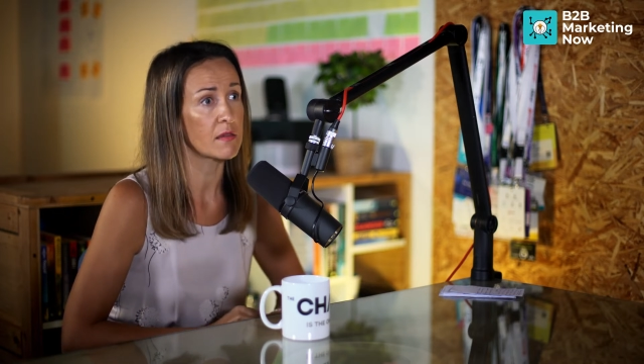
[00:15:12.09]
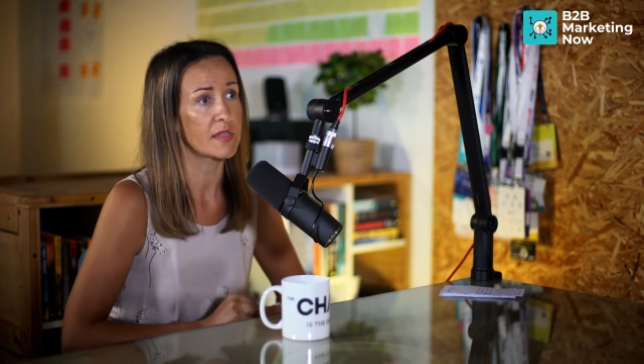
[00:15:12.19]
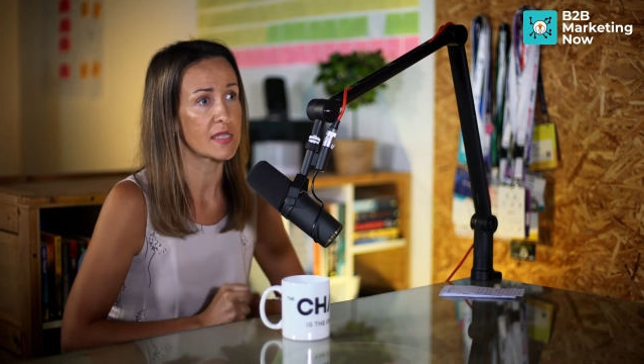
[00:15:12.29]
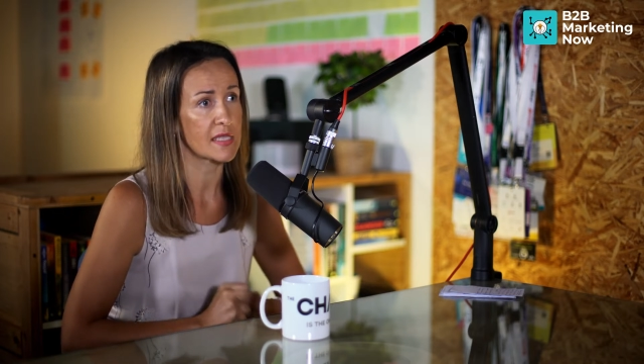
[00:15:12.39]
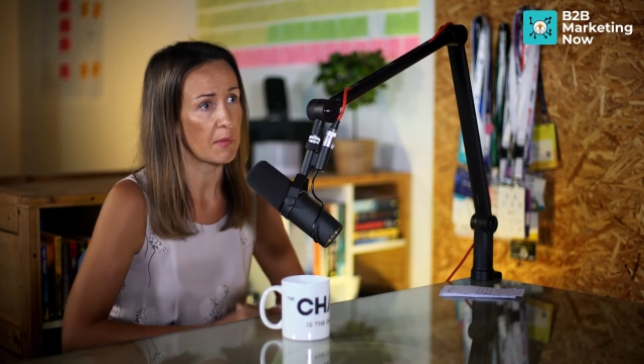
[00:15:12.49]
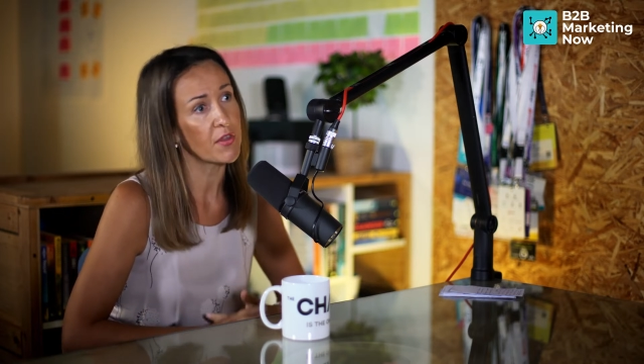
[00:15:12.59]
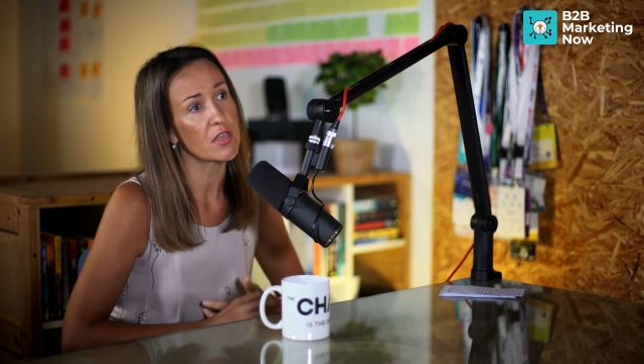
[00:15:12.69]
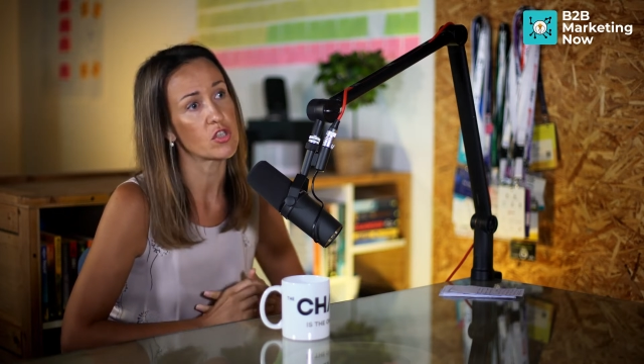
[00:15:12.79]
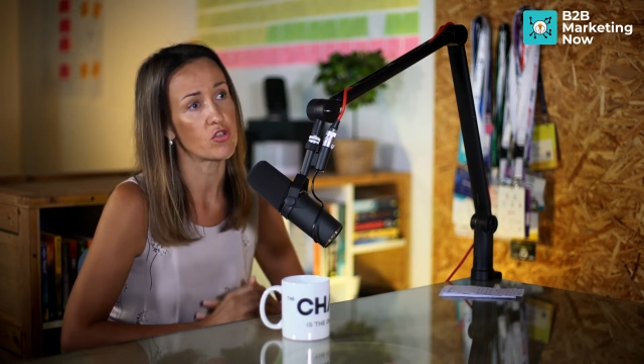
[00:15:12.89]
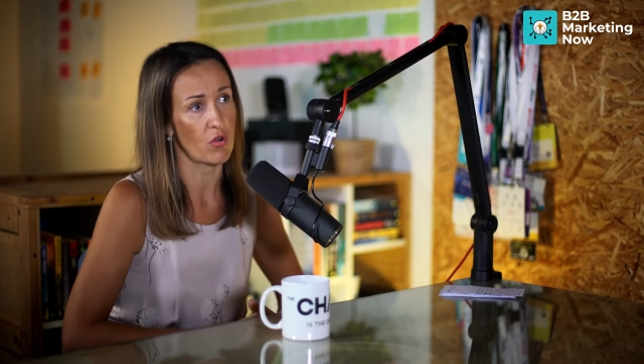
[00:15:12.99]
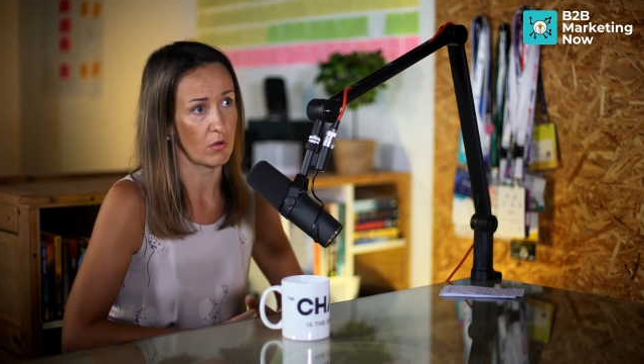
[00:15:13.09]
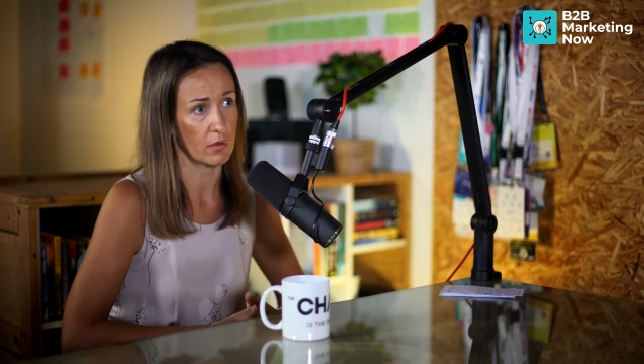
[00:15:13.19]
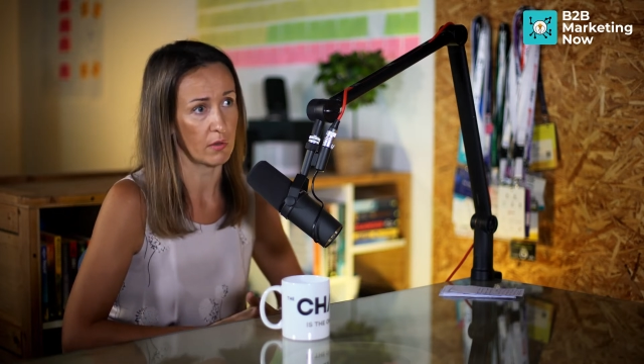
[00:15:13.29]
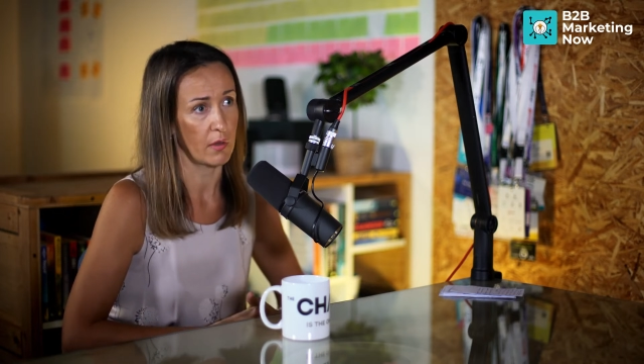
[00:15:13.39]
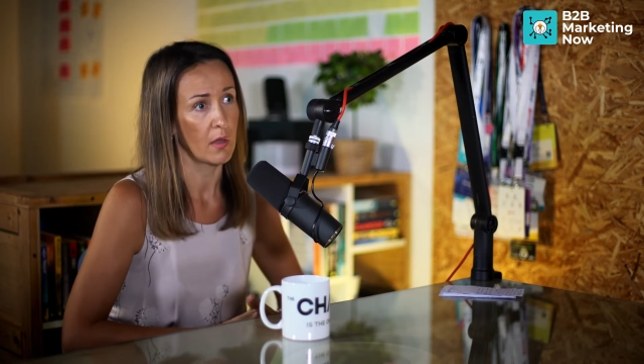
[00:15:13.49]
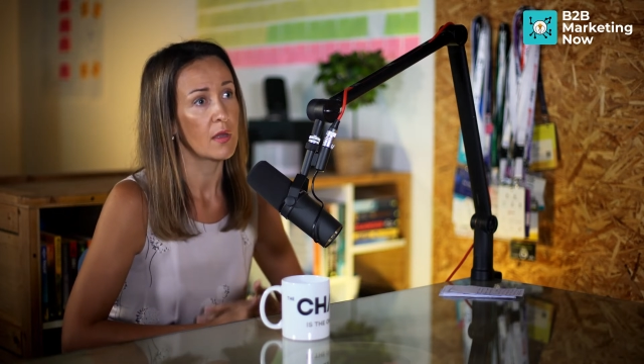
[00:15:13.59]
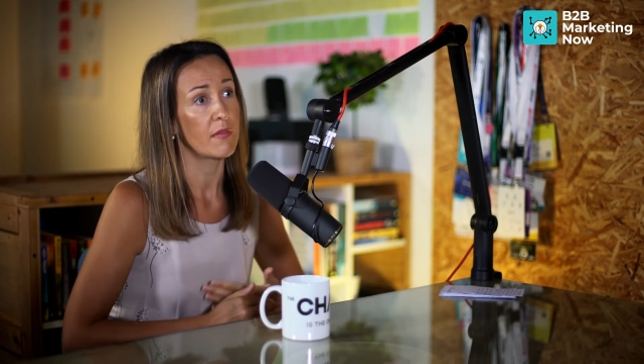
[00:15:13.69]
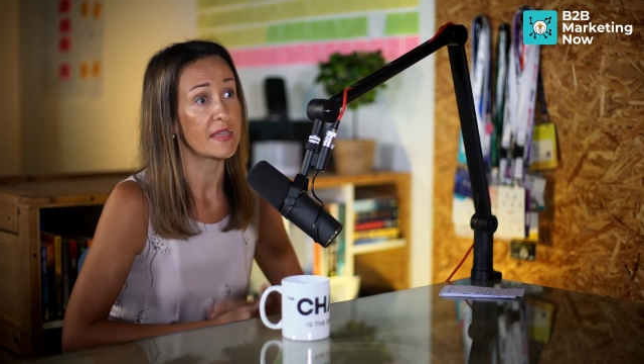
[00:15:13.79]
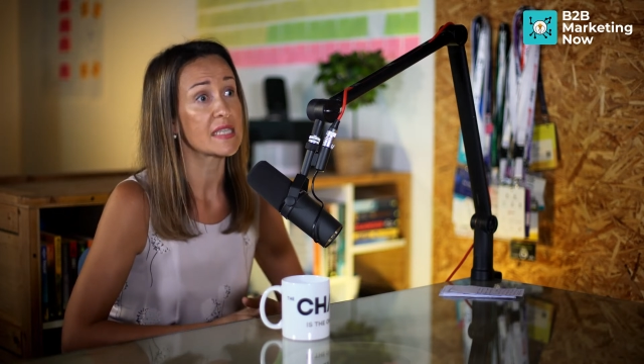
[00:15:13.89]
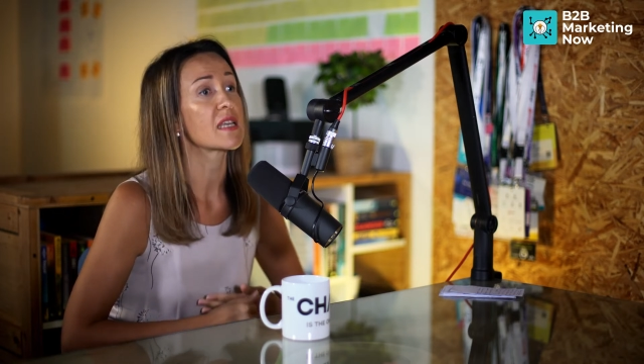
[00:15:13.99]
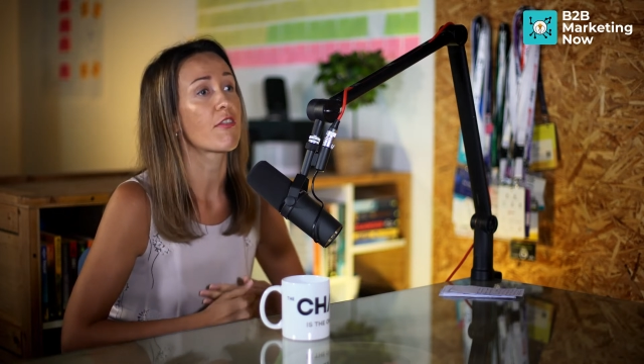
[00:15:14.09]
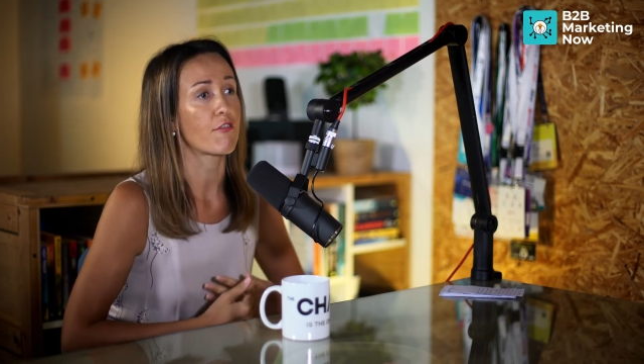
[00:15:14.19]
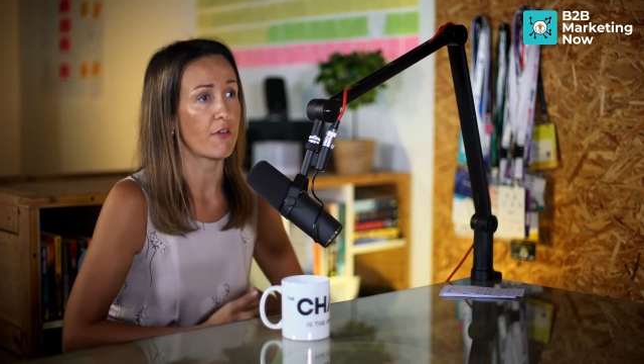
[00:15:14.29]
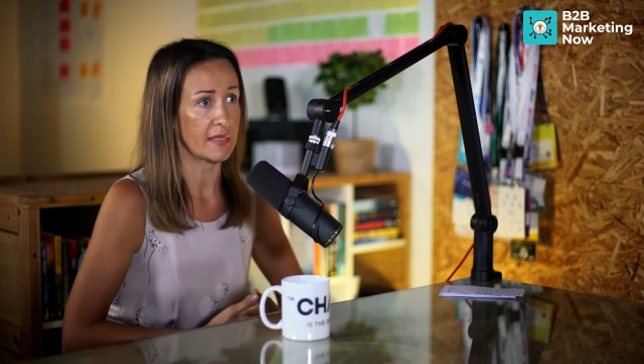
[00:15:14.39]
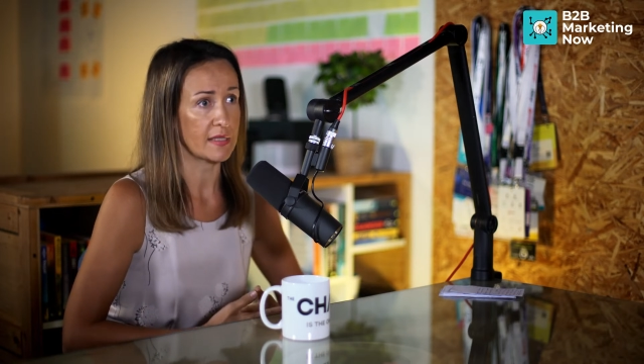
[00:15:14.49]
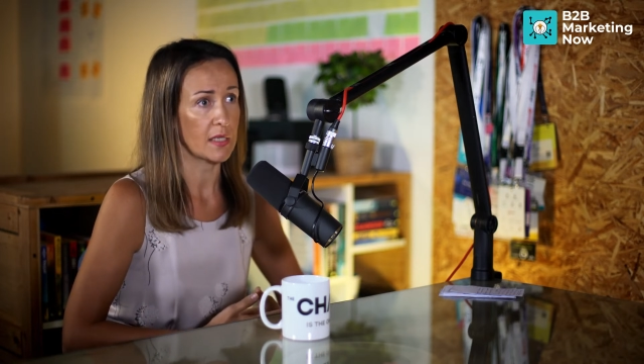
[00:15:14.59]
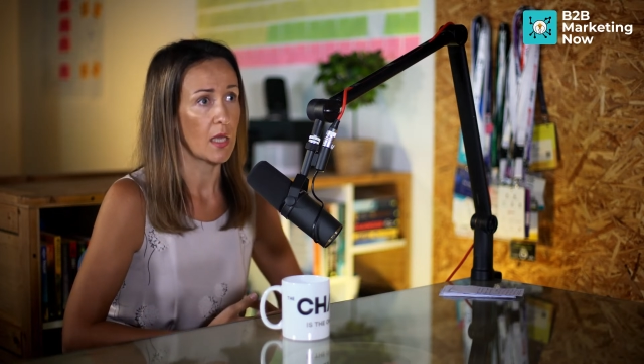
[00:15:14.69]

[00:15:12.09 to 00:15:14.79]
that something is wrong, that it's a threat.